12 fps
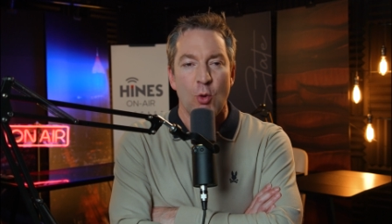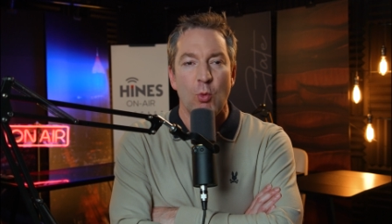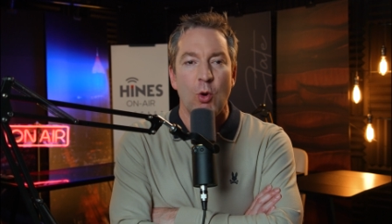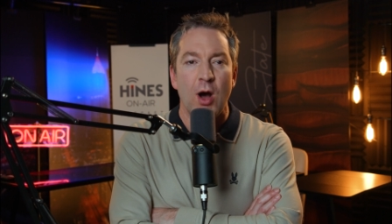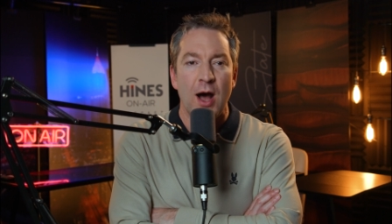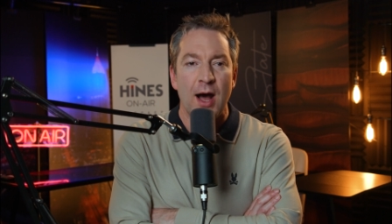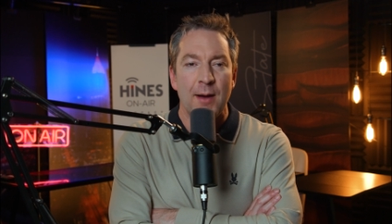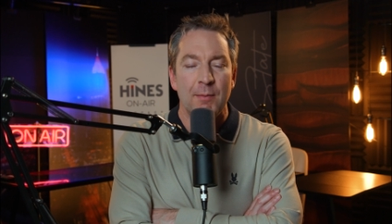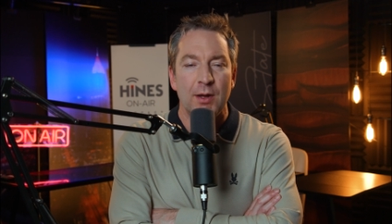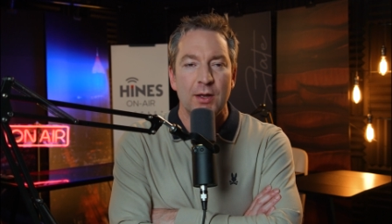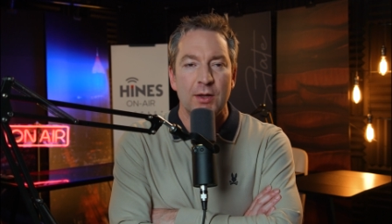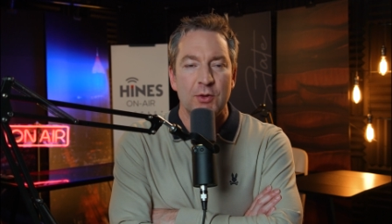Well,
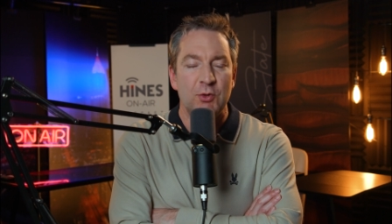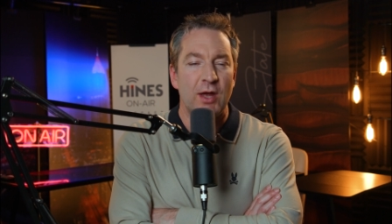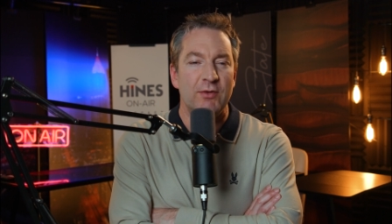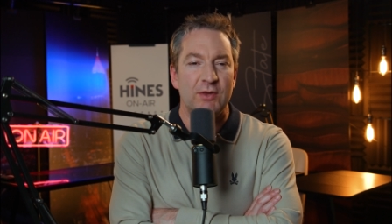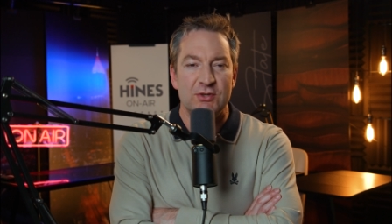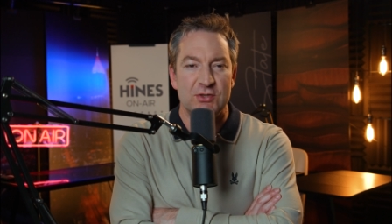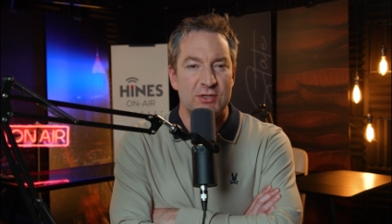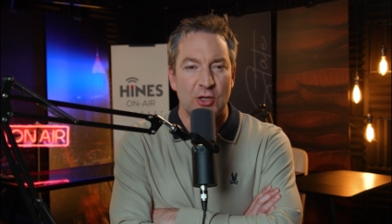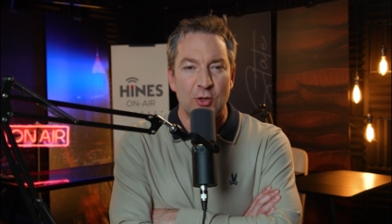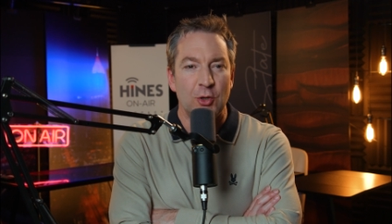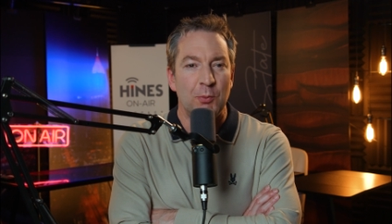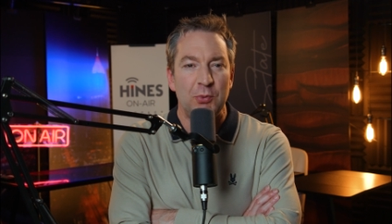this is a
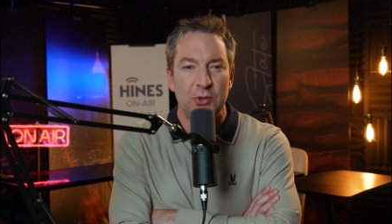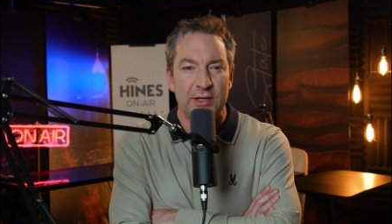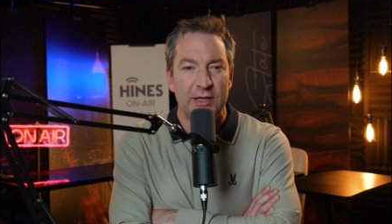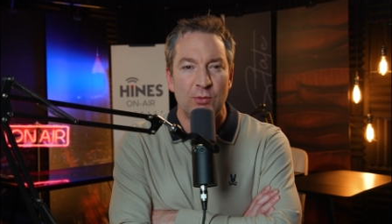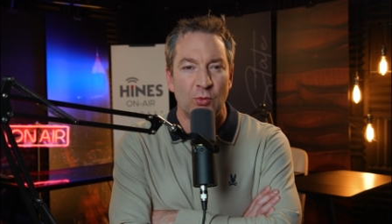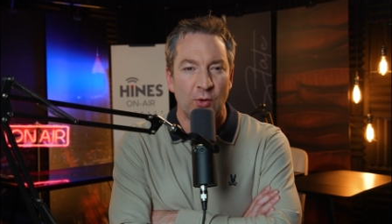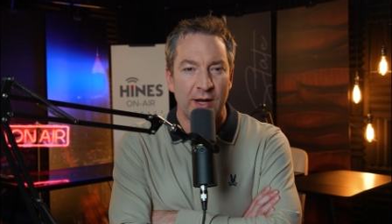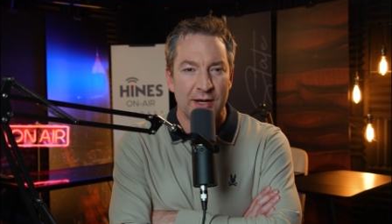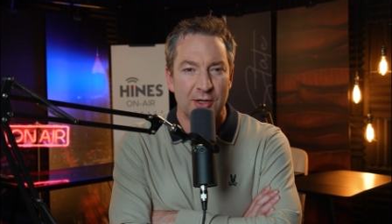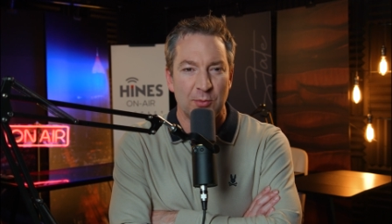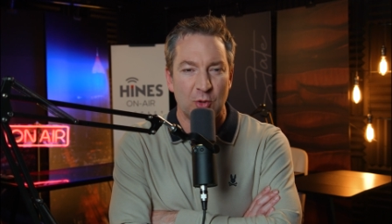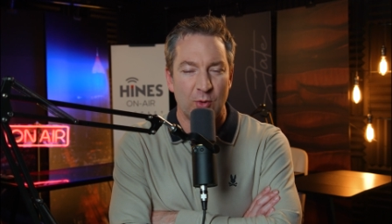completely
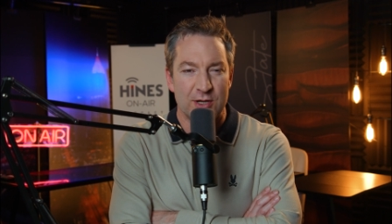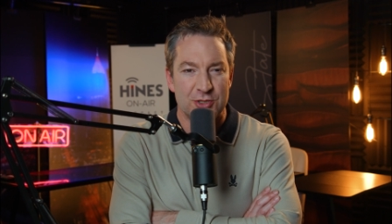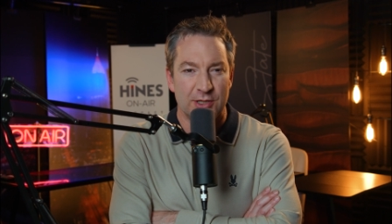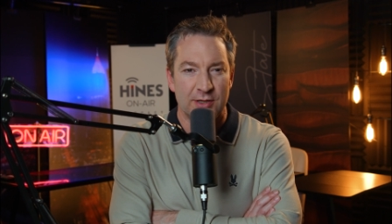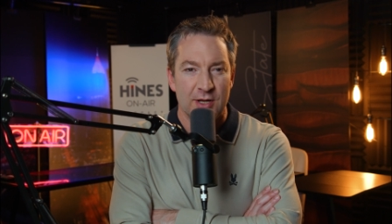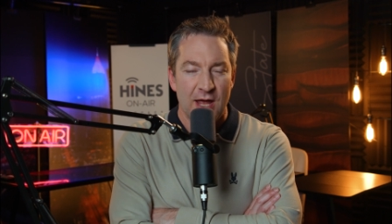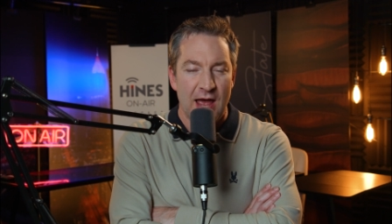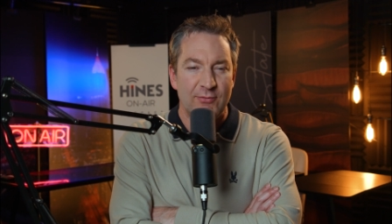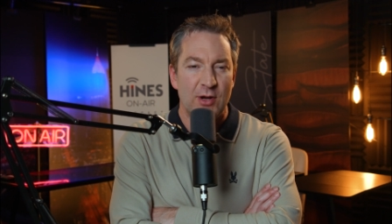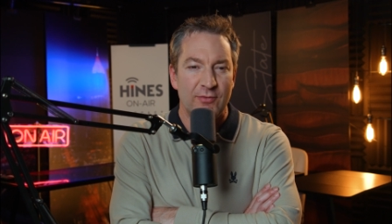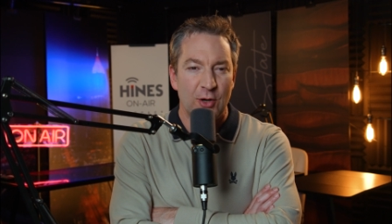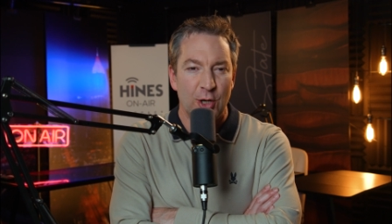random question. Have
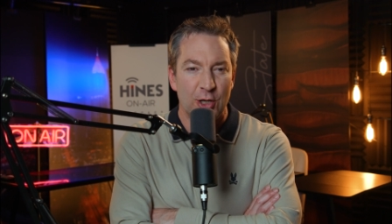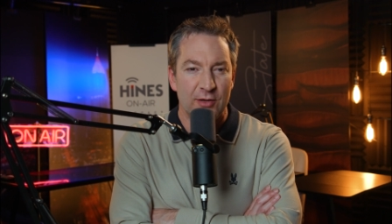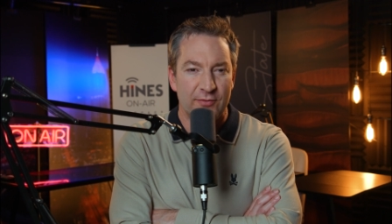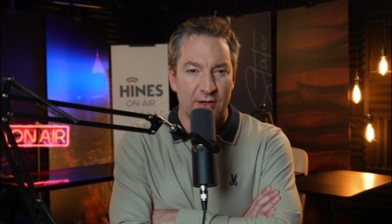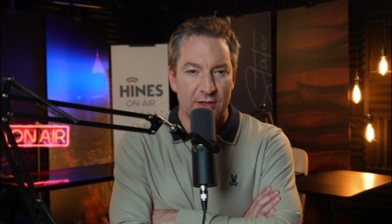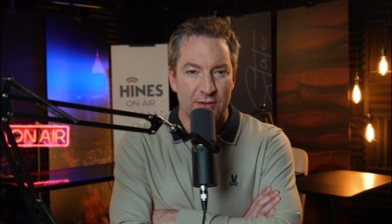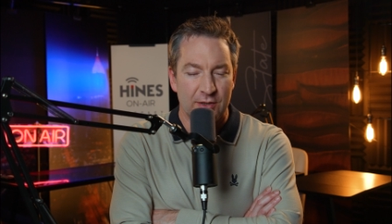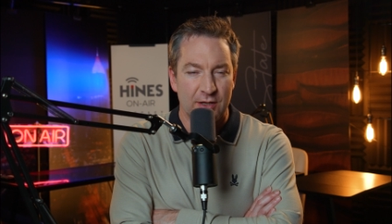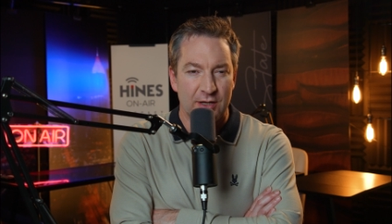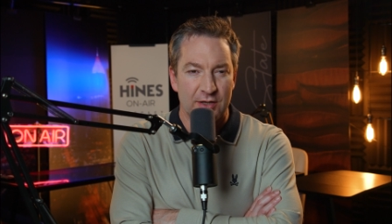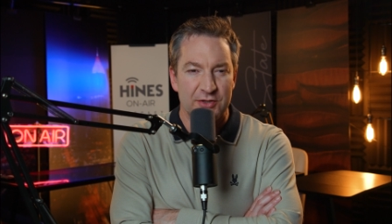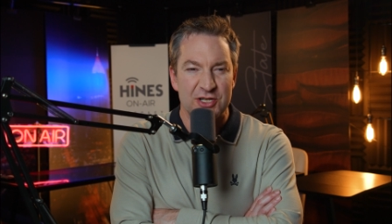you ever heard of
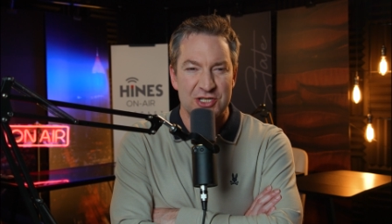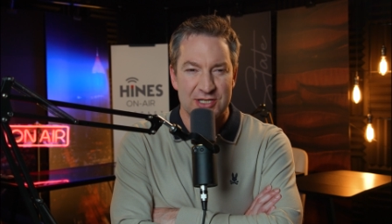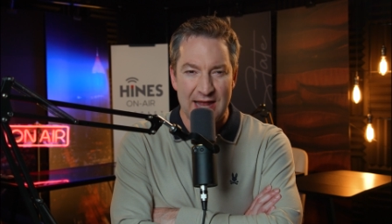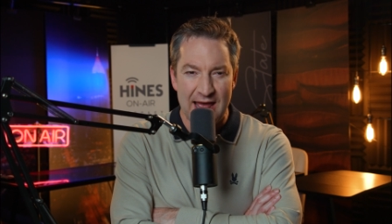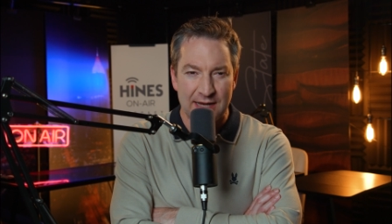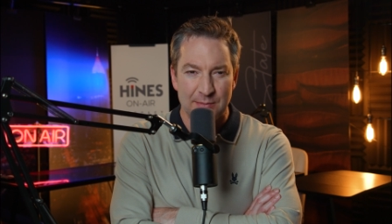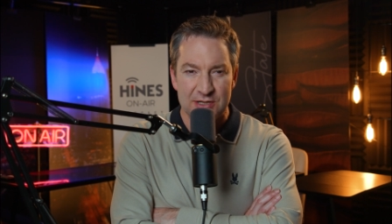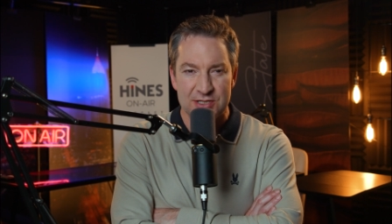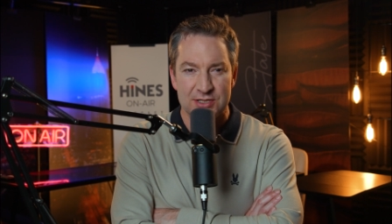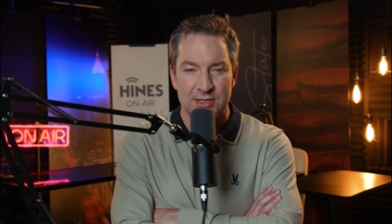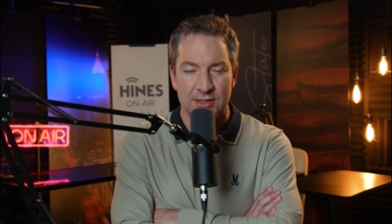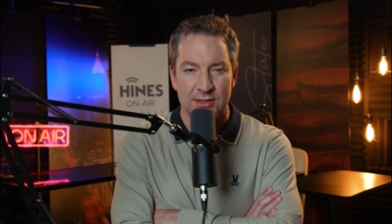
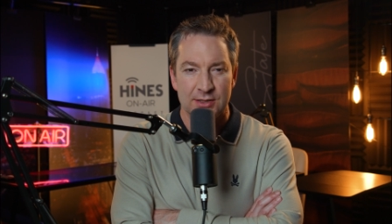nystagmus?